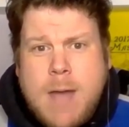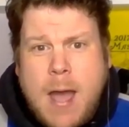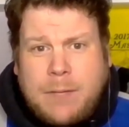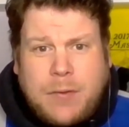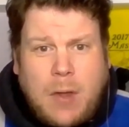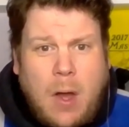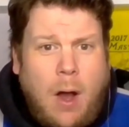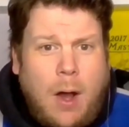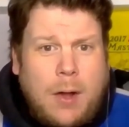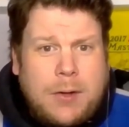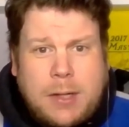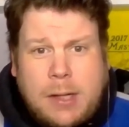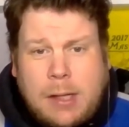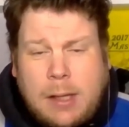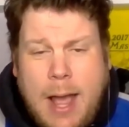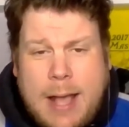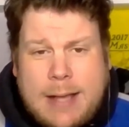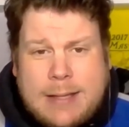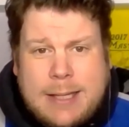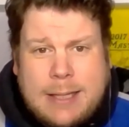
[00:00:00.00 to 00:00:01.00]
at the Honda
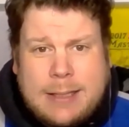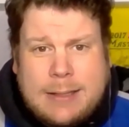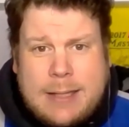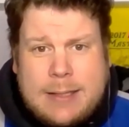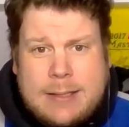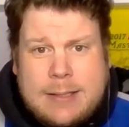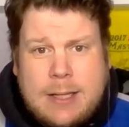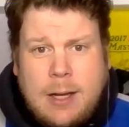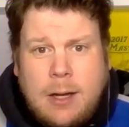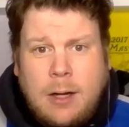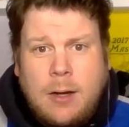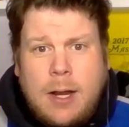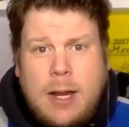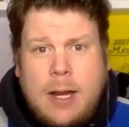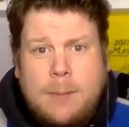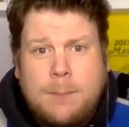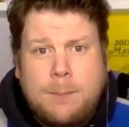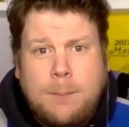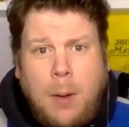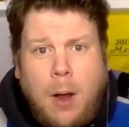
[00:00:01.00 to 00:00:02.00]
Classic this year
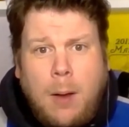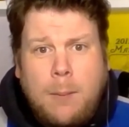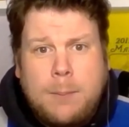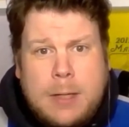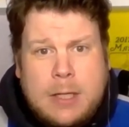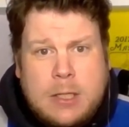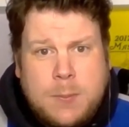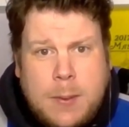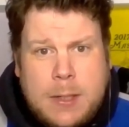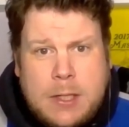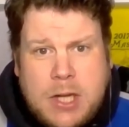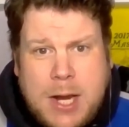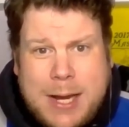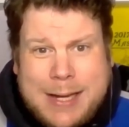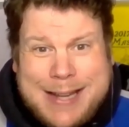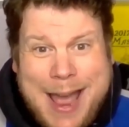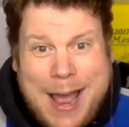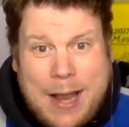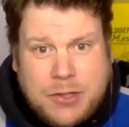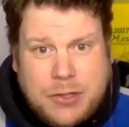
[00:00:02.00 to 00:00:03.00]
in Palm Beach PGA
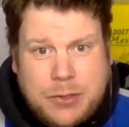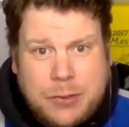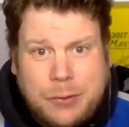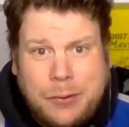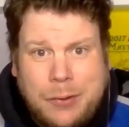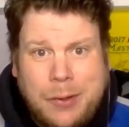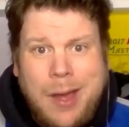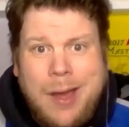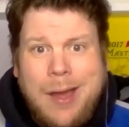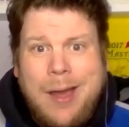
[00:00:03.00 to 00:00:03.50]
National